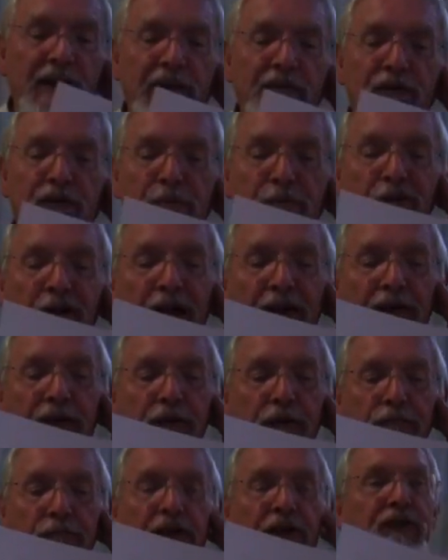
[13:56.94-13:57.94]
think for
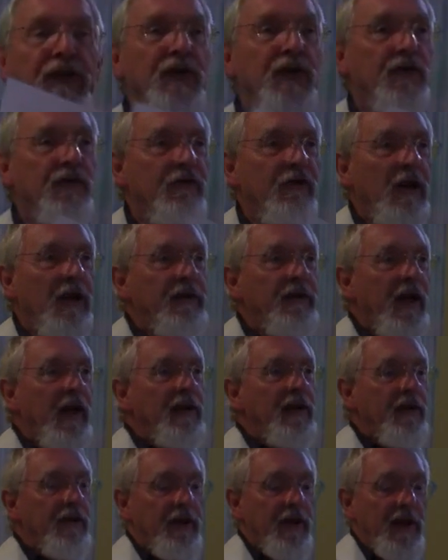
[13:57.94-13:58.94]
practical reasons, for our
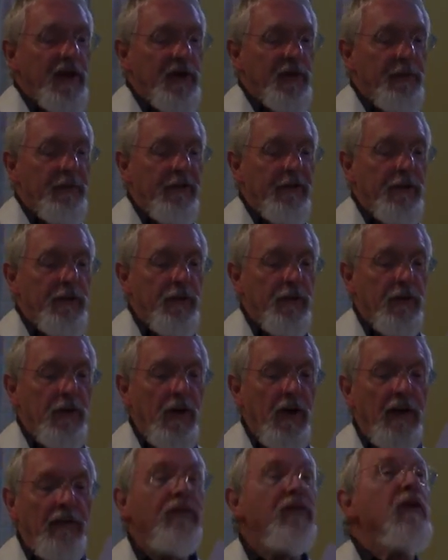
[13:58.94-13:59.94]
day-to-day spiritual
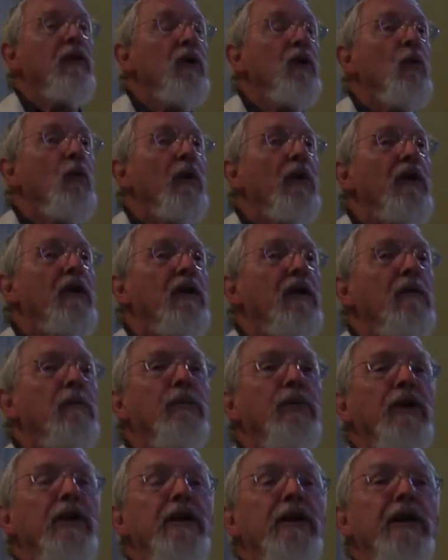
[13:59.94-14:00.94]
life, we can
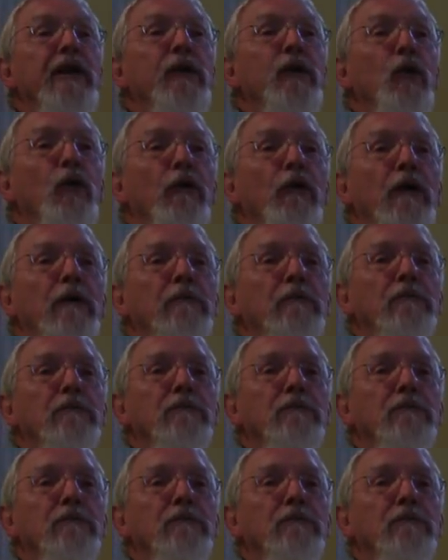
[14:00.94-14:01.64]
completely ignore it.